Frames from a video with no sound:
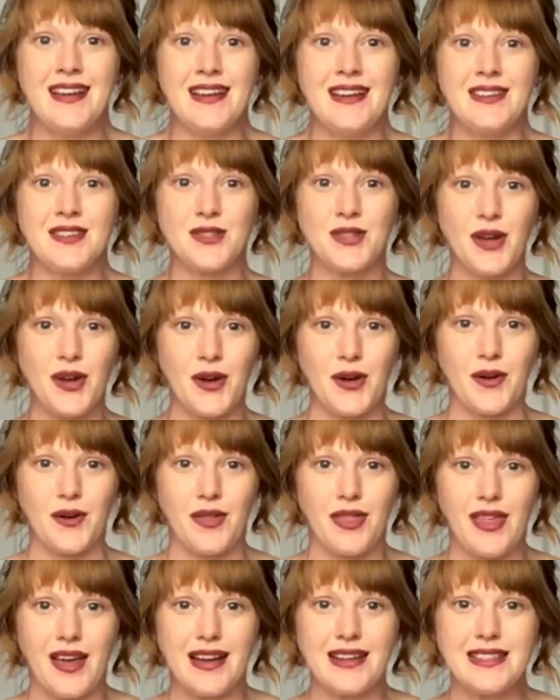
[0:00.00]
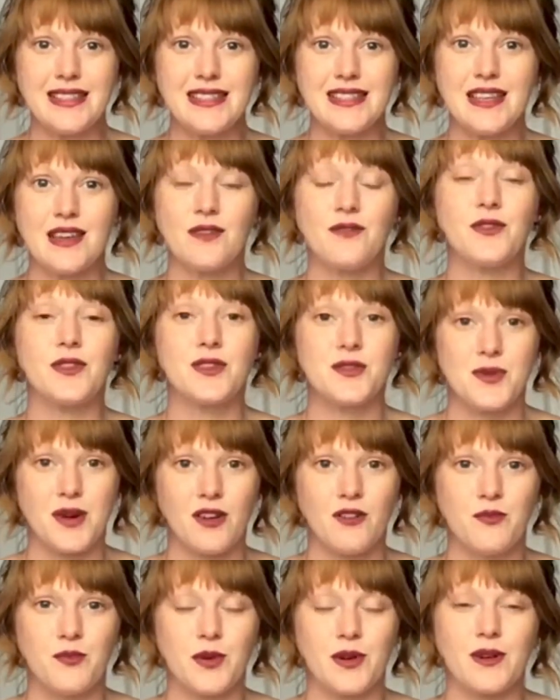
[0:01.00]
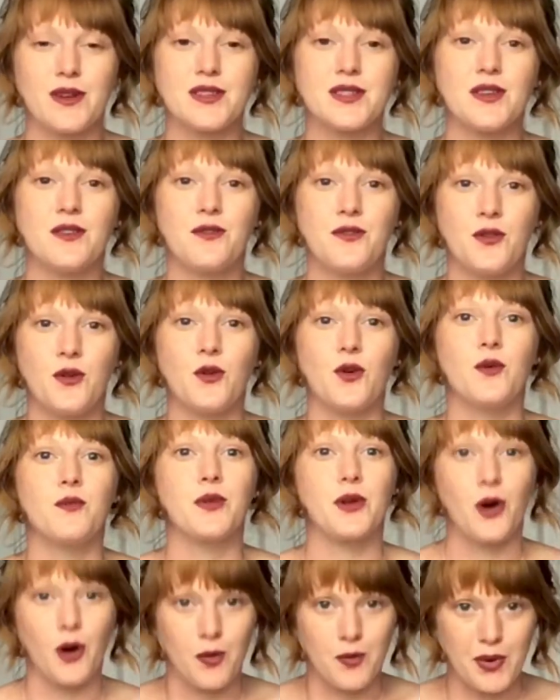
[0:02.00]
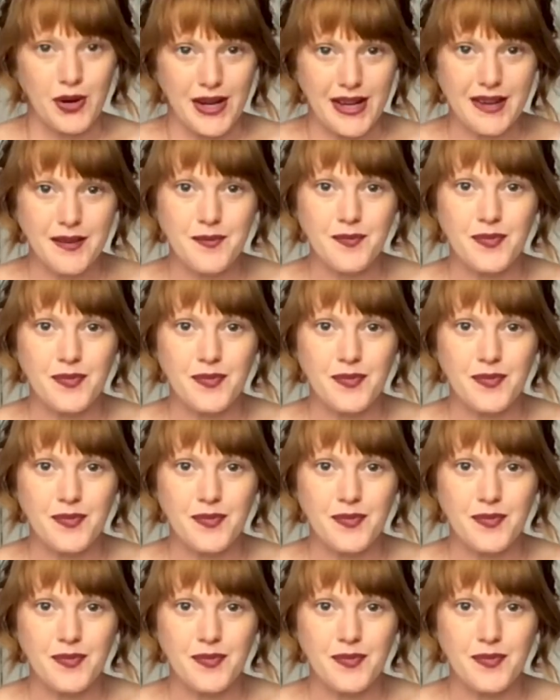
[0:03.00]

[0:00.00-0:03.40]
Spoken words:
So that is it for the 12 books for Bookopoly.